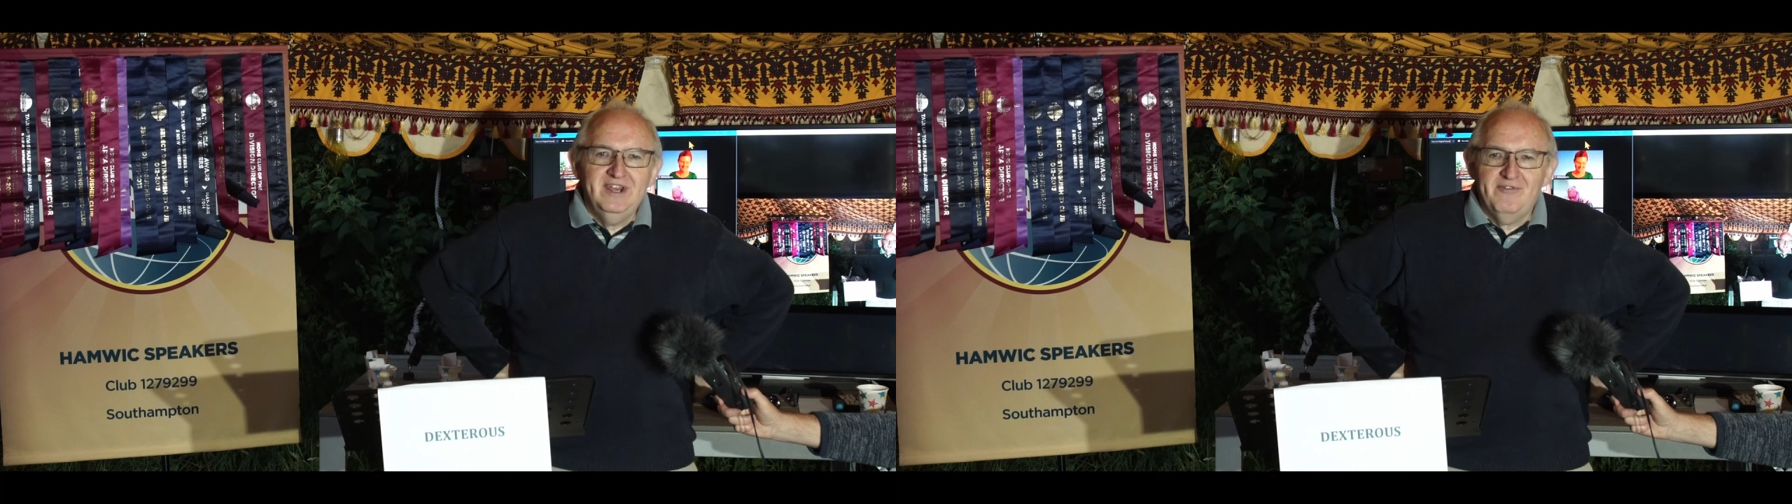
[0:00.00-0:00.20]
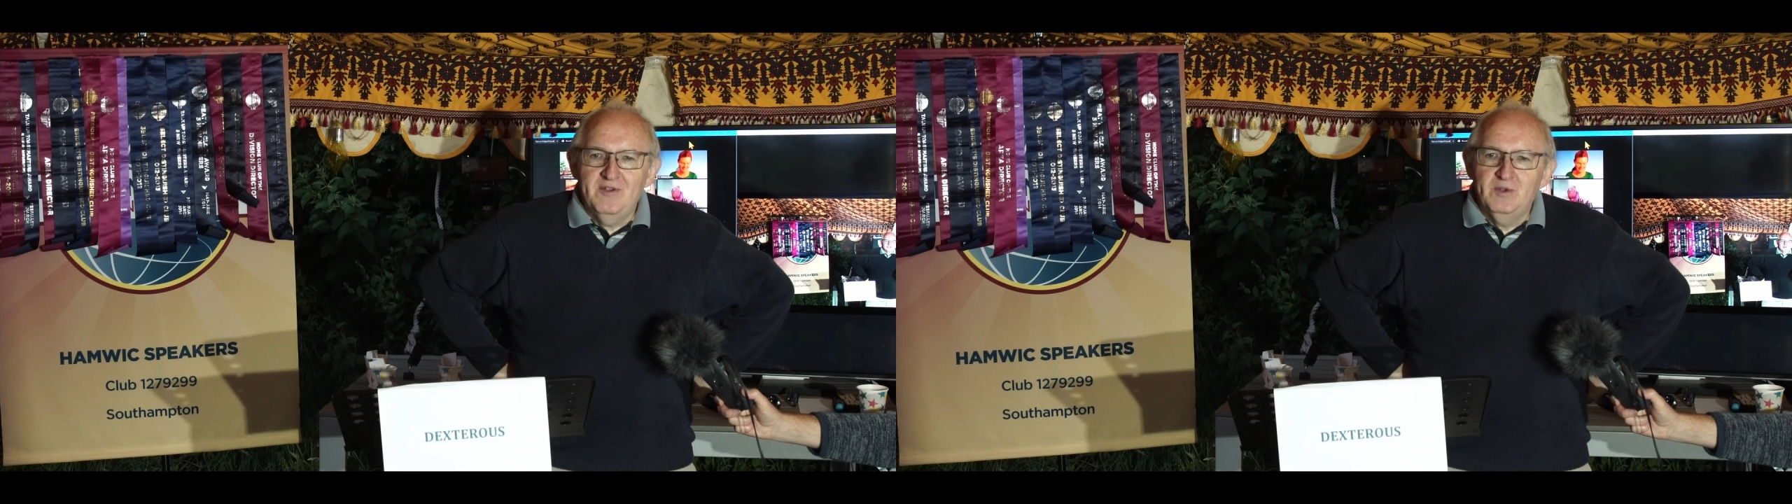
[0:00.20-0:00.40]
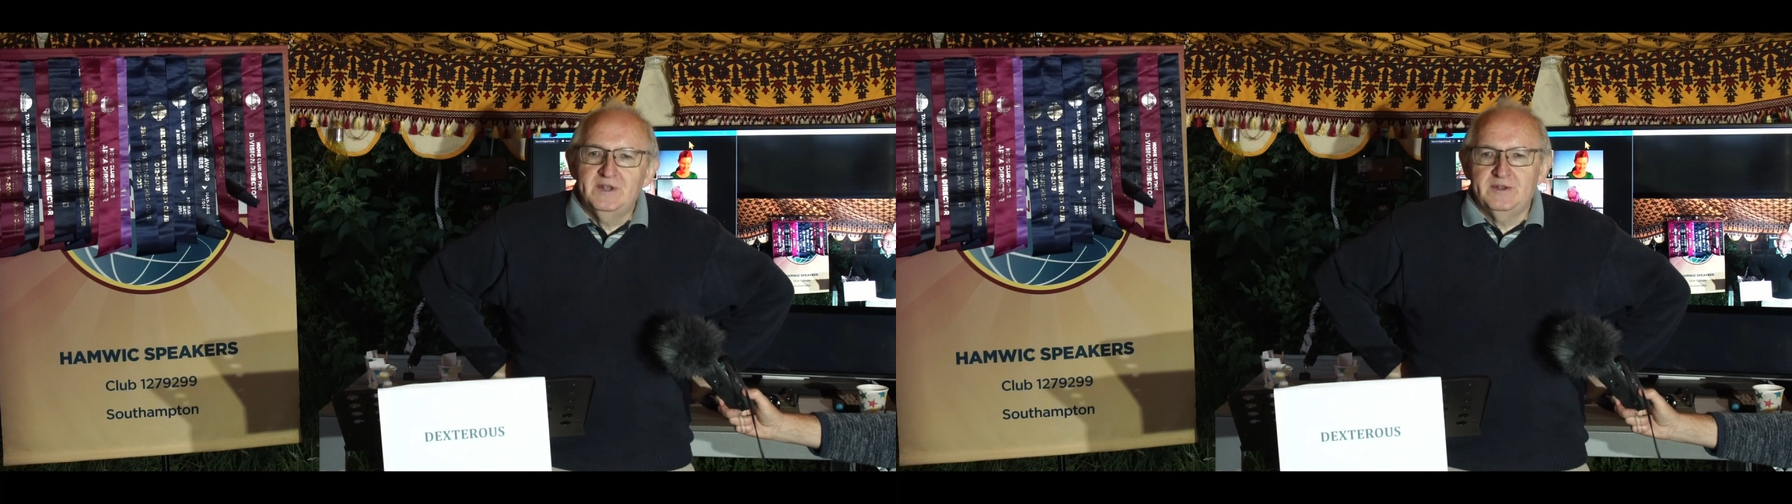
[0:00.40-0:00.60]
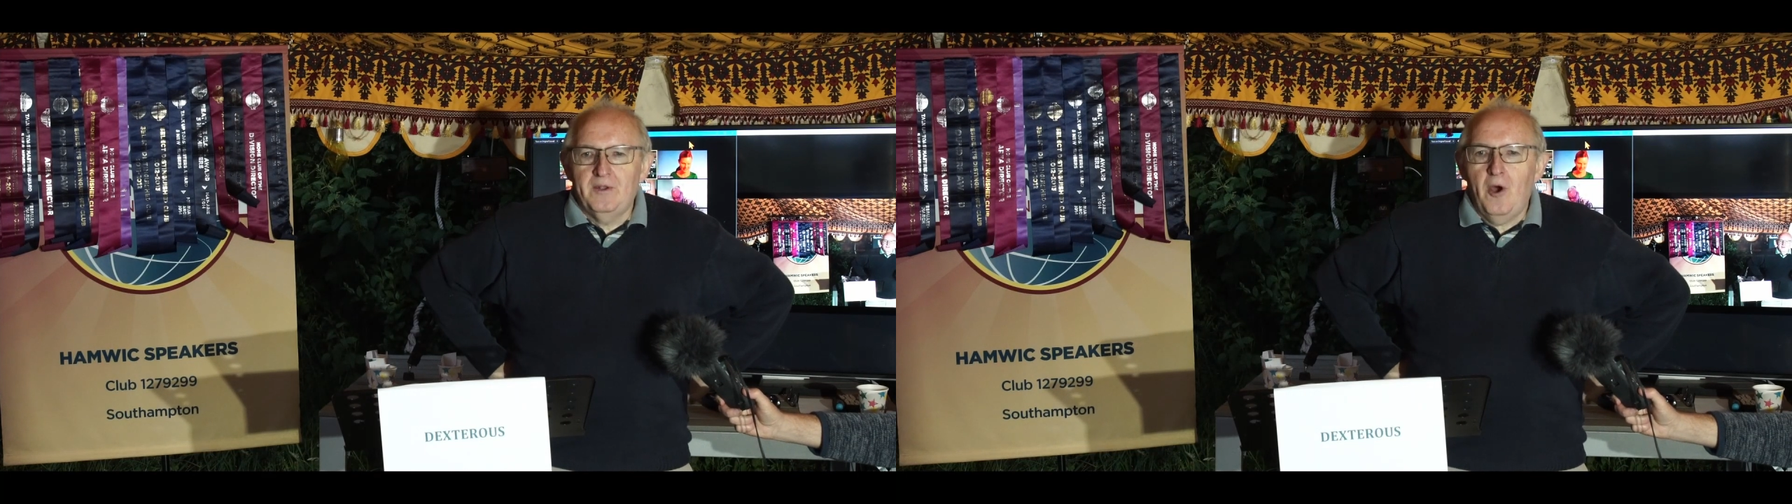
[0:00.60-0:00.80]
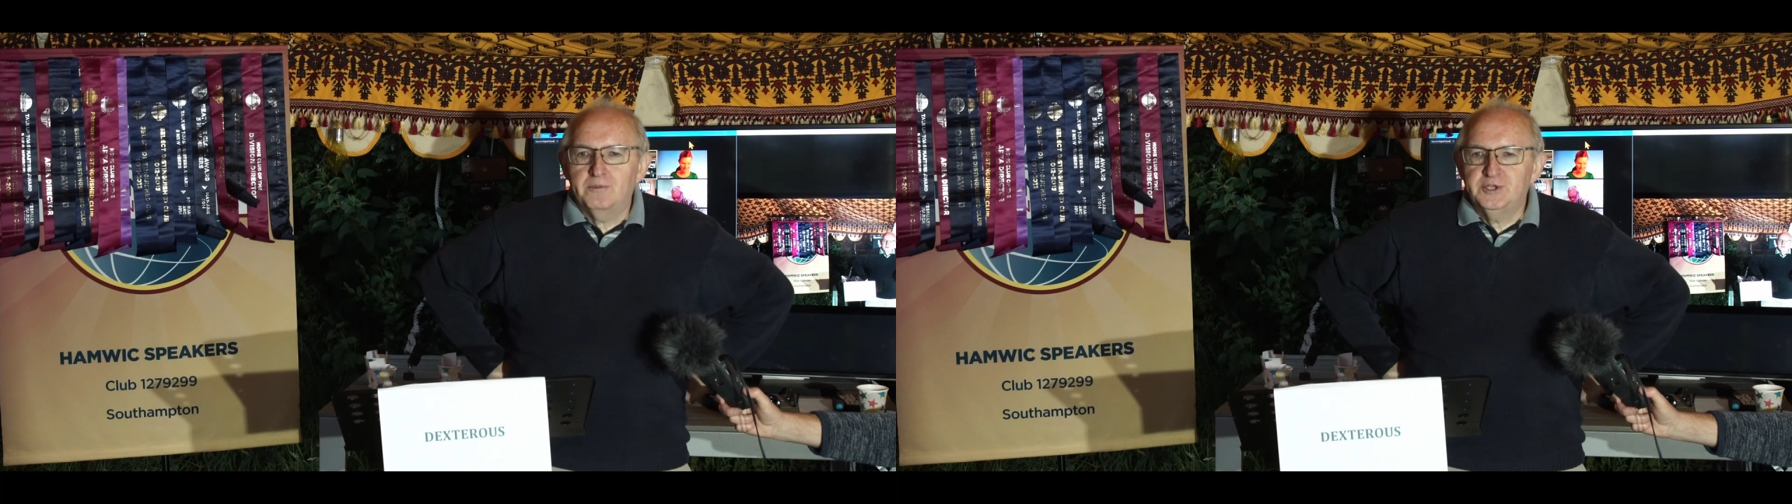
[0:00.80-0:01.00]
different
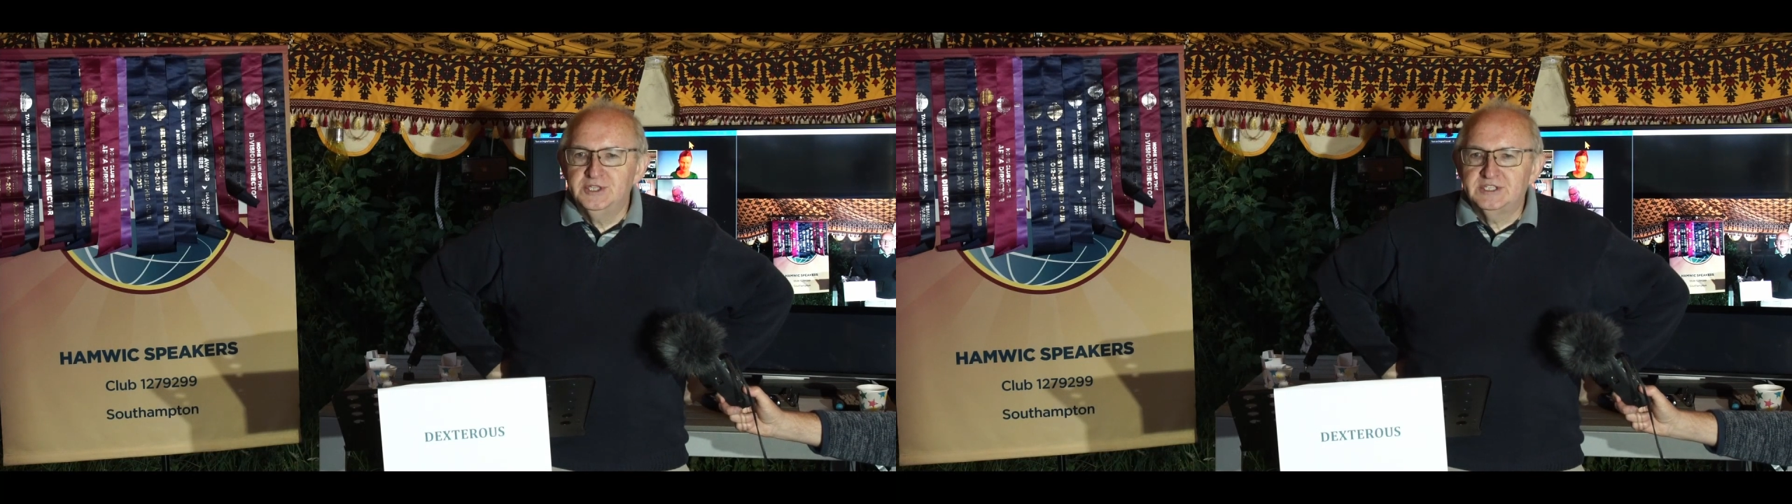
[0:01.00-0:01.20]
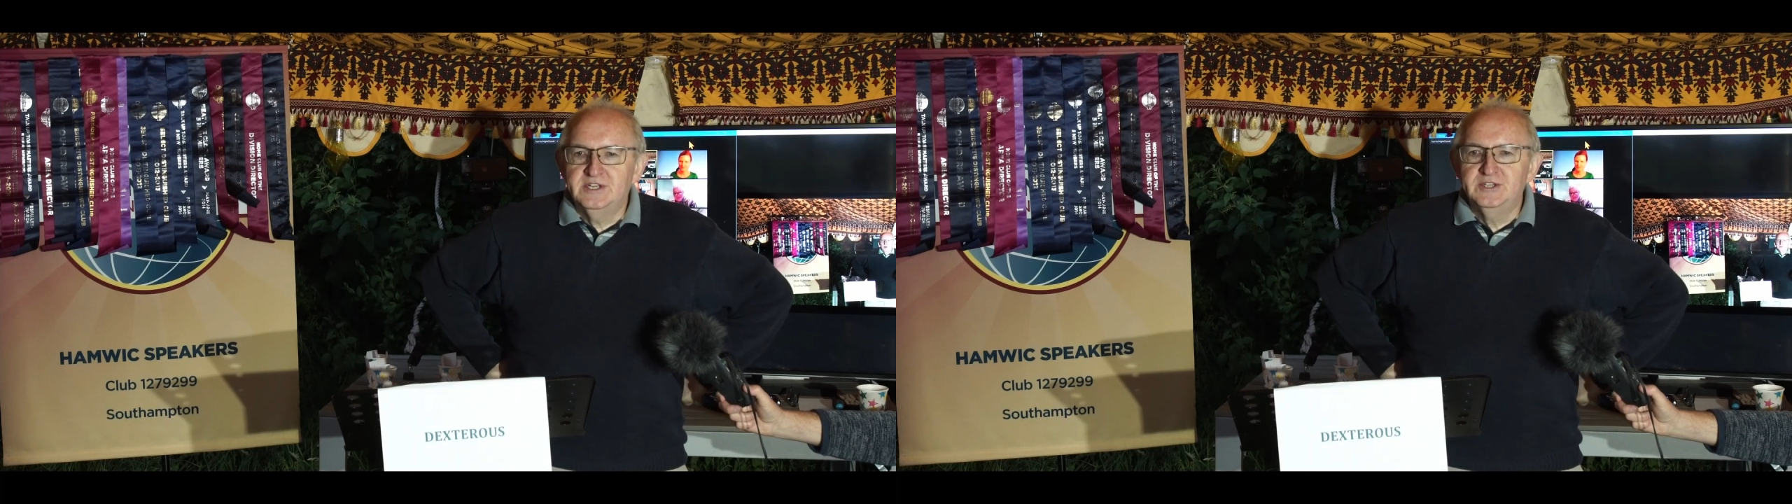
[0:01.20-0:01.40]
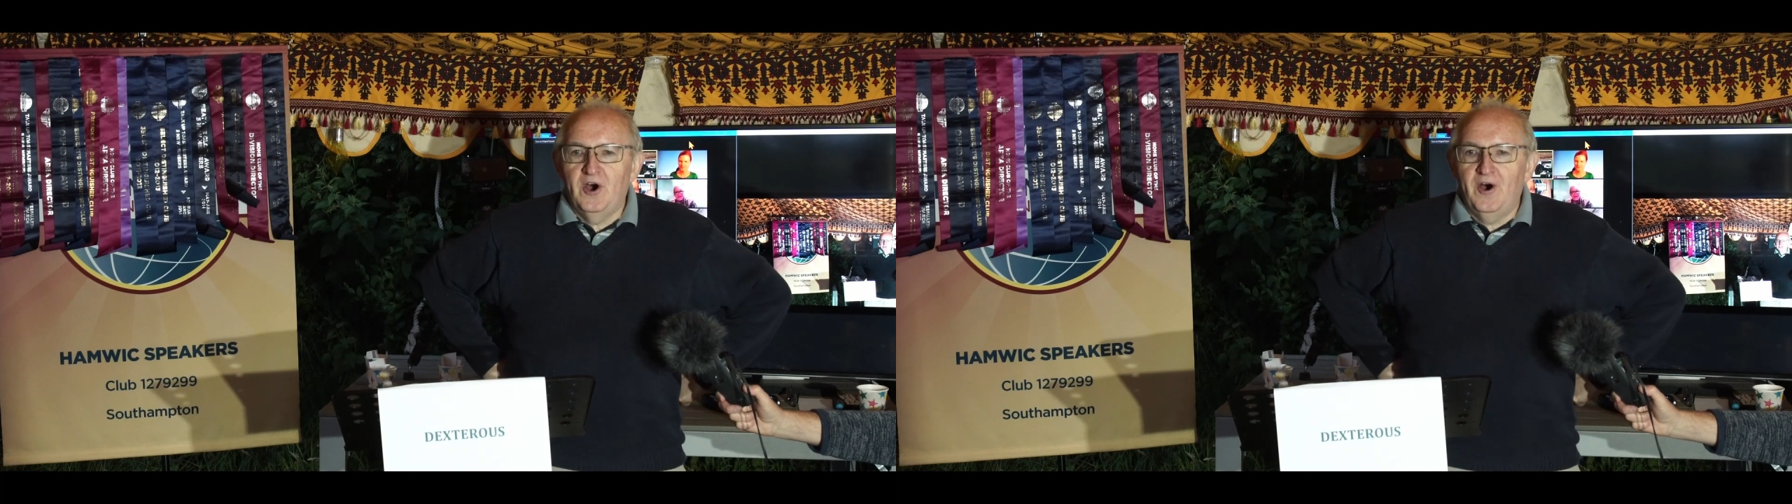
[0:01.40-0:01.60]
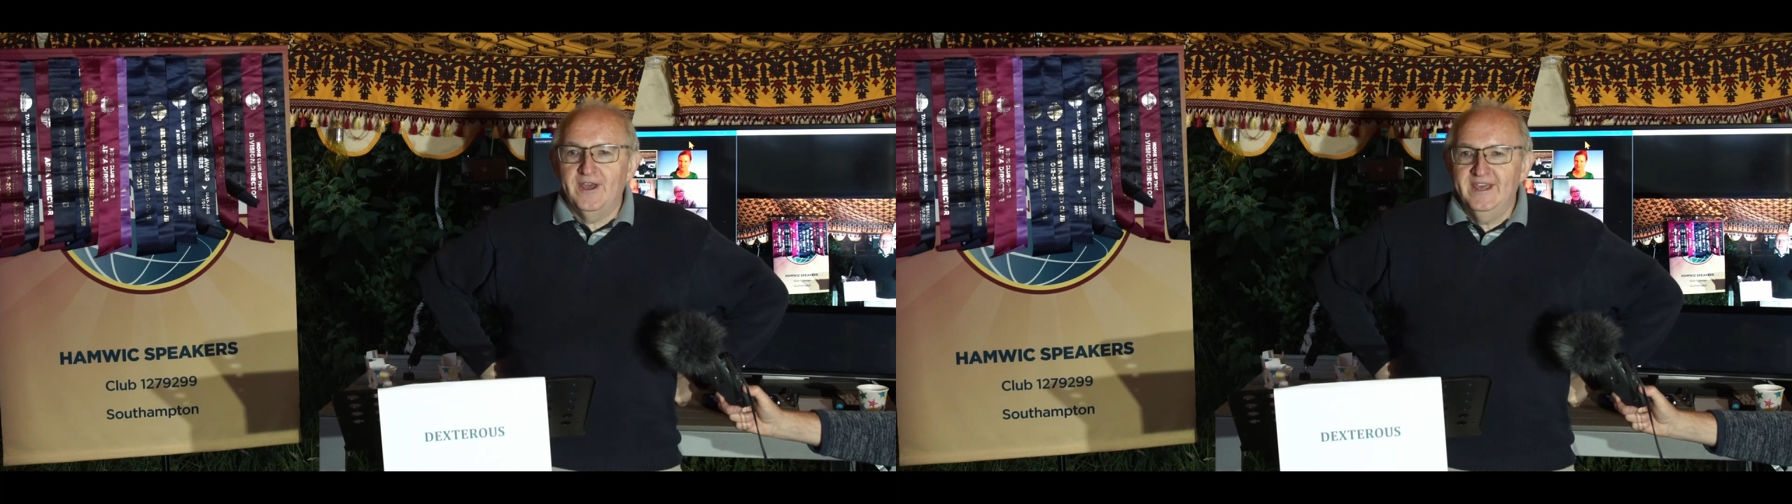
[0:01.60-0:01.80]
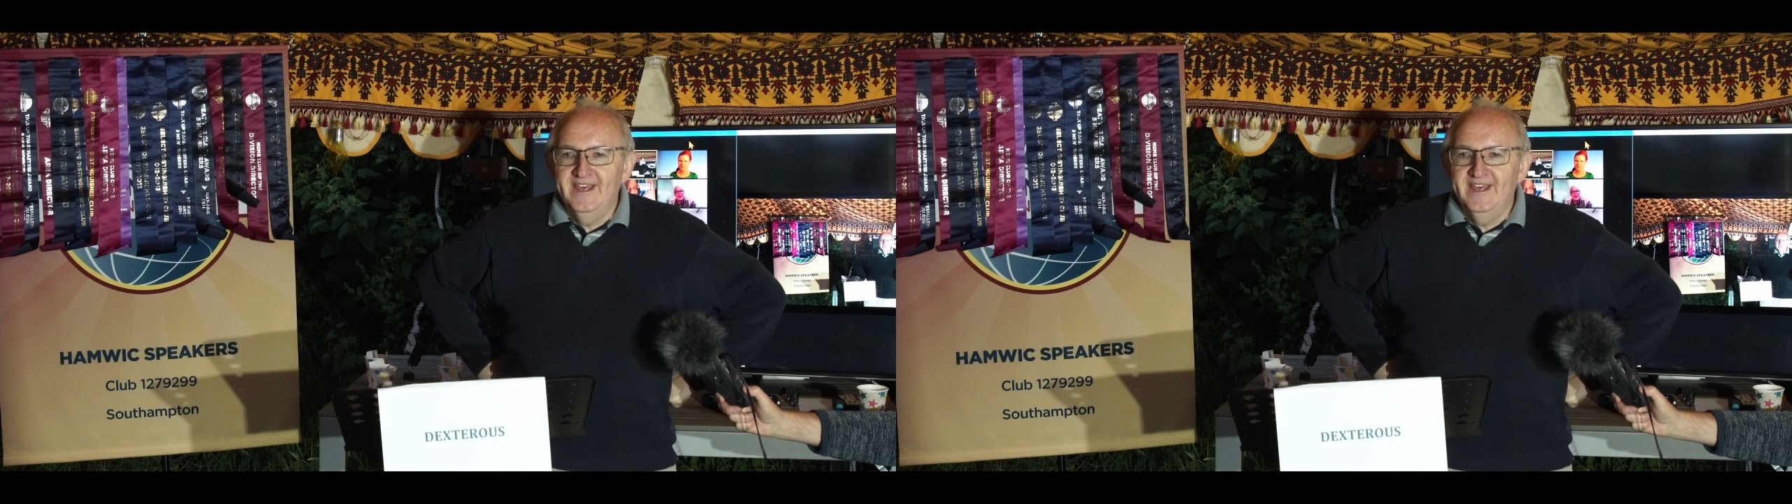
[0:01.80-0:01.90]
options to die.